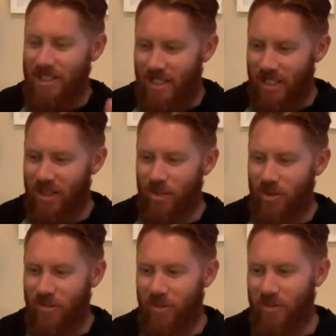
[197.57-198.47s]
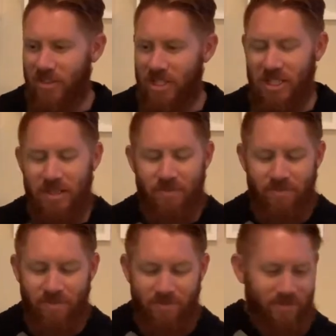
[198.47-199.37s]
in Luke 15.
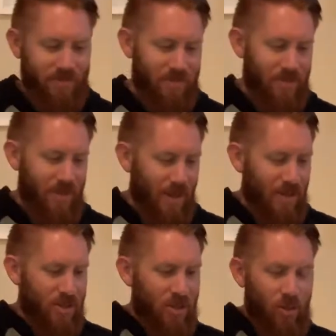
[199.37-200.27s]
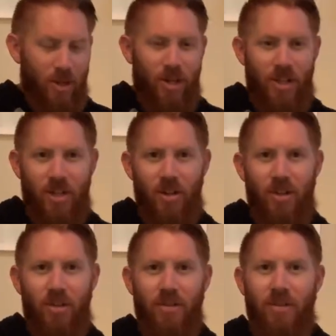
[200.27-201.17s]
So we are going to go to
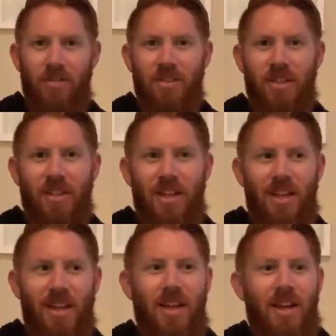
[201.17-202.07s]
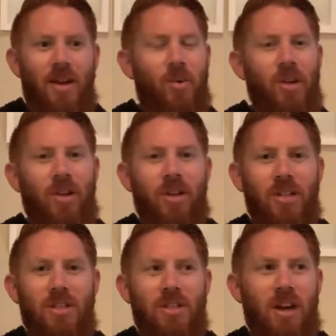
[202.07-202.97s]
Luke 15. We are going
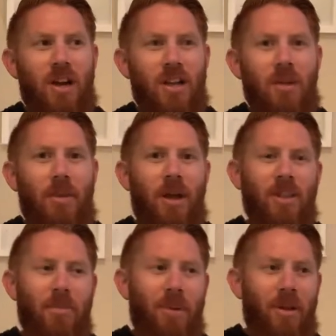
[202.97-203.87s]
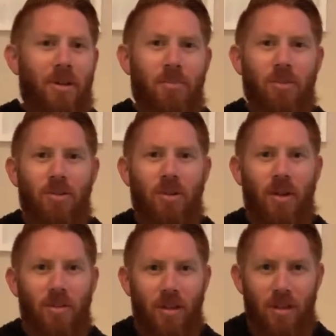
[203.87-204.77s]
to talk about the parable
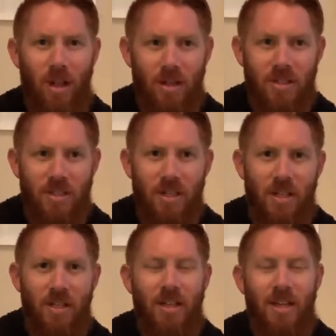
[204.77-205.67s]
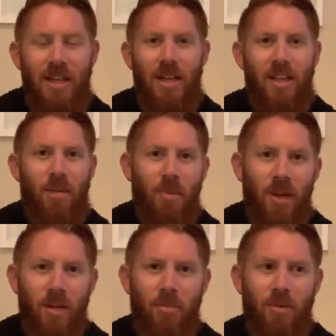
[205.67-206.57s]
of the lost son, the
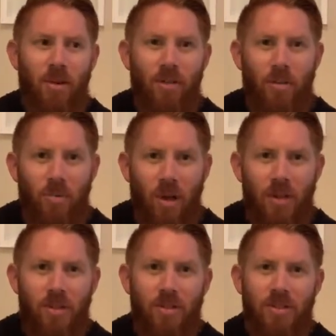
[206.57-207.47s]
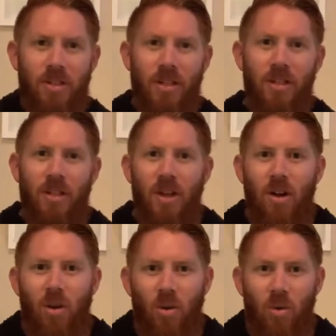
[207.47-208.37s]
parable of the prodigal son,
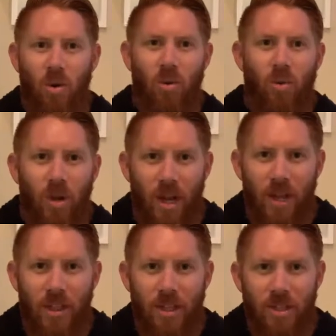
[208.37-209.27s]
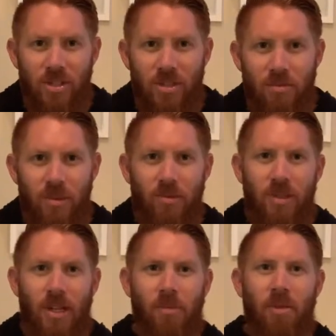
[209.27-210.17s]
or what I think it should be
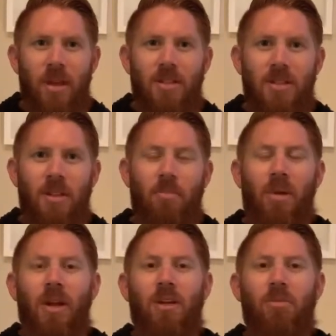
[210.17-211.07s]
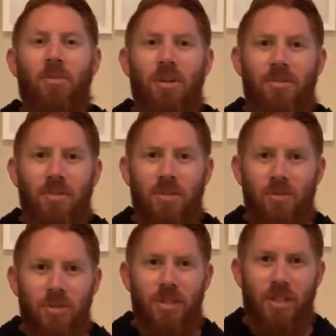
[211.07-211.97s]
renamed as the parable of
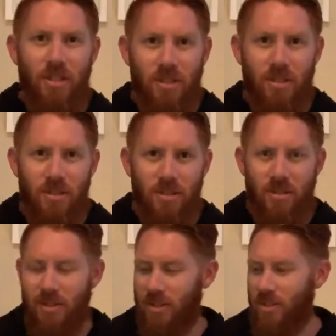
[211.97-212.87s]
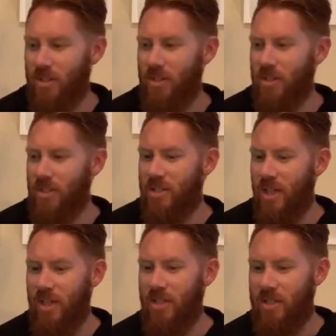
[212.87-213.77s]
two sons, because there is a
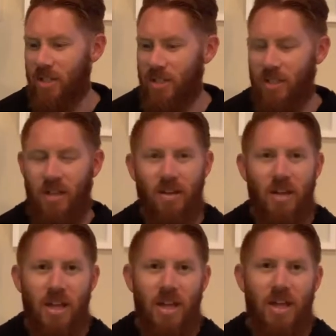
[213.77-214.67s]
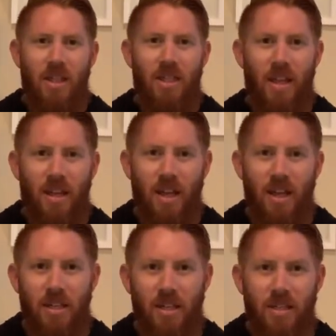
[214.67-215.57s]
second son in there that
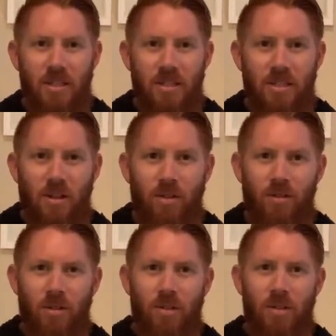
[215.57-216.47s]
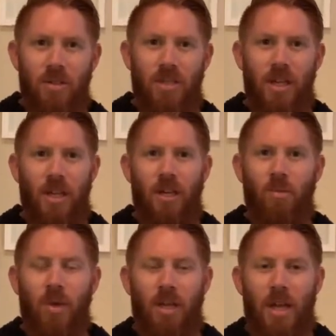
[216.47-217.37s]
kind of gets overlooked, and
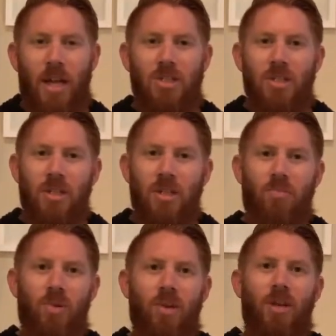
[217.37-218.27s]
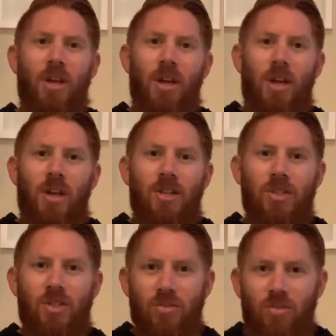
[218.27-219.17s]
we can actually get a pretty
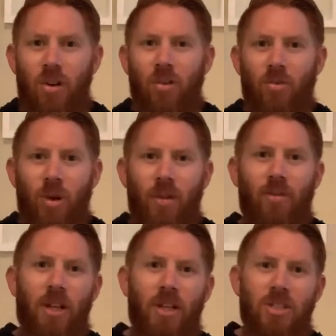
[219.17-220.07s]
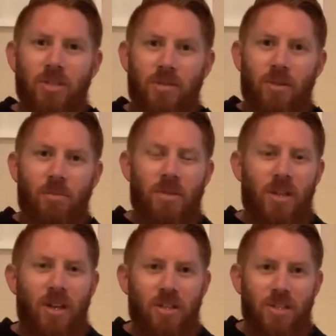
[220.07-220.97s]
strong revelation from this
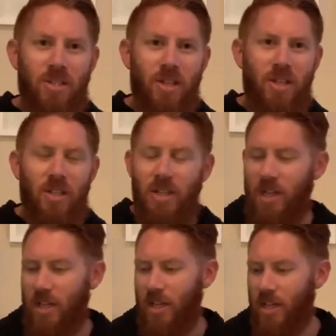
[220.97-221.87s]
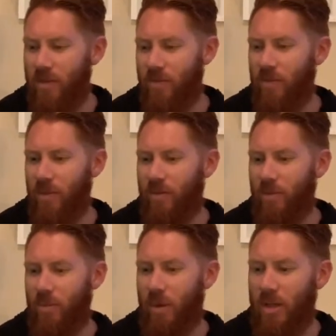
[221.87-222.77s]
other son if if
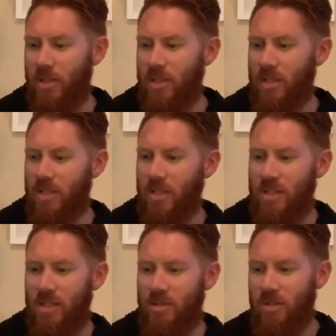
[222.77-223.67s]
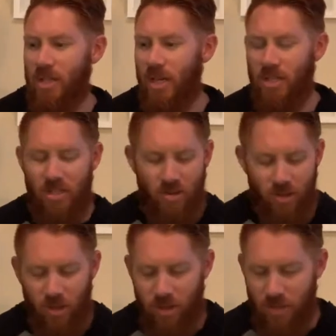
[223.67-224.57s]
we pay attention and see what's actually going
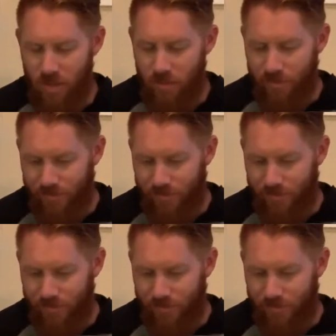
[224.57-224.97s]
on. So